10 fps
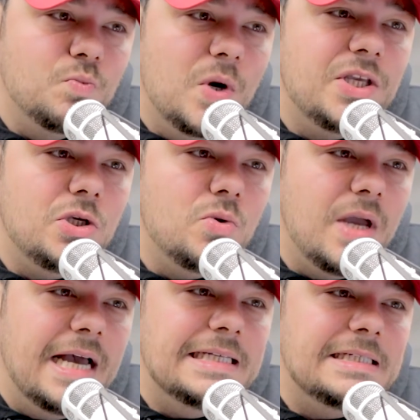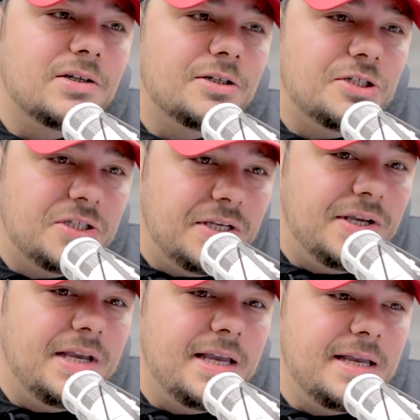what you guys are
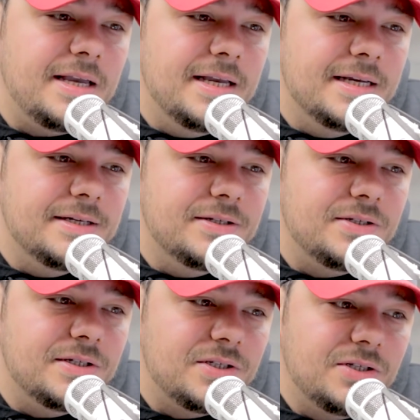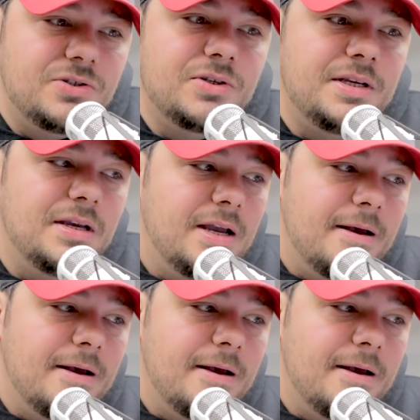seeing is essentially